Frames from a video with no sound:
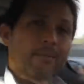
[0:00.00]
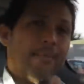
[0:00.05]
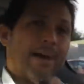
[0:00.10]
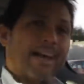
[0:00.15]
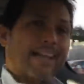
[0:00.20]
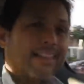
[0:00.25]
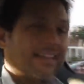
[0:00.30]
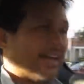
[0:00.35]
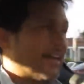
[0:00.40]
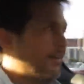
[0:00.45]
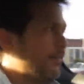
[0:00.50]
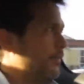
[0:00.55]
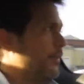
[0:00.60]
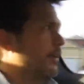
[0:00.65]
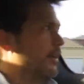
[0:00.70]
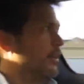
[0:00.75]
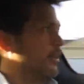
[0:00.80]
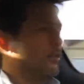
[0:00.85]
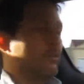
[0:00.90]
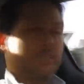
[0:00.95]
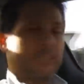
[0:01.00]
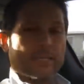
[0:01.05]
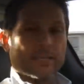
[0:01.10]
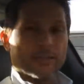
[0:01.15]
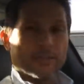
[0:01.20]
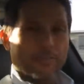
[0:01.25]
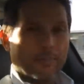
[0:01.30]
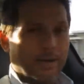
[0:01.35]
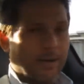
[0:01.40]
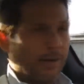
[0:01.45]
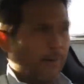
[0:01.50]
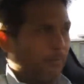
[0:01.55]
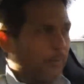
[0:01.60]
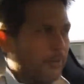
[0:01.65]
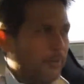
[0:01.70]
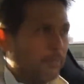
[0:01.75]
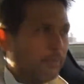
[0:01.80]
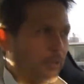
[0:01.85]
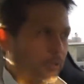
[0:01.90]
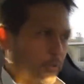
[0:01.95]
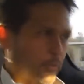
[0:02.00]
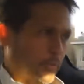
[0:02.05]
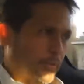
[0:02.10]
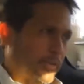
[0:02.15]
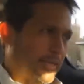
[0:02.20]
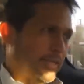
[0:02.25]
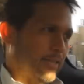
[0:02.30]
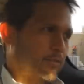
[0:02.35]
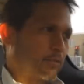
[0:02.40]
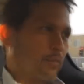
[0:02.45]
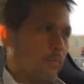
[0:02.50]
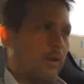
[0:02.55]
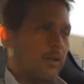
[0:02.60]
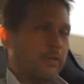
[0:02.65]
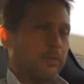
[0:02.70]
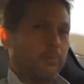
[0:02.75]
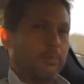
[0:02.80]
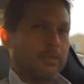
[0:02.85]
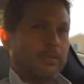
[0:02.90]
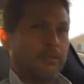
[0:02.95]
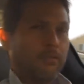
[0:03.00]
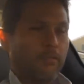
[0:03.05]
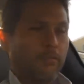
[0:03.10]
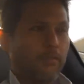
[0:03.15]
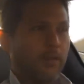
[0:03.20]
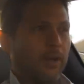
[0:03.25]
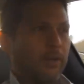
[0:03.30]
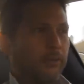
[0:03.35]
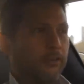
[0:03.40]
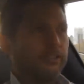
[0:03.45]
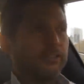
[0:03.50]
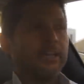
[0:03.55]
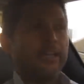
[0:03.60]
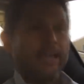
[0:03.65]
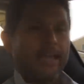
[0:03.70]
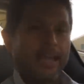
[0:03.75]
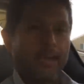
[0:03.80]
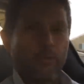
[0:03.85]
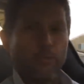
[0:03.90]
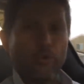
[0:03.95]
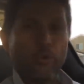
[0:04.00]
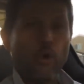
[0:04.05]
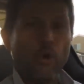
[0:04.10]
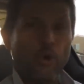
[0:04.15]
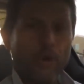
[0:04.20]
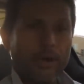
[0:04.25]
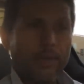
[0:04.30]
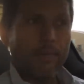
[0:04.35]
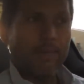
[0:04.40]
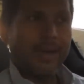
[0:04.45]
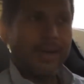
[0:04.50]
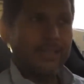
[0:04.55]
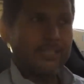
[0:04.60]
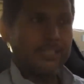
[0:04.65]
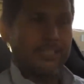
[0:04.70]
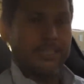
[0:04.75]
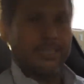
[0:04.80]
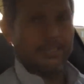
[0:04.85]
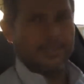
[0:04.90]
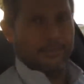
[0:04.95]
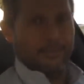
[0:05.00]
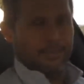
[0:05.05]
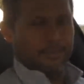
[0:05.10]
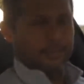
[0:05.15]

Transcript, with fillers: into my life, you single mom with multiple kids from multiple different fathers, and ruining my shit,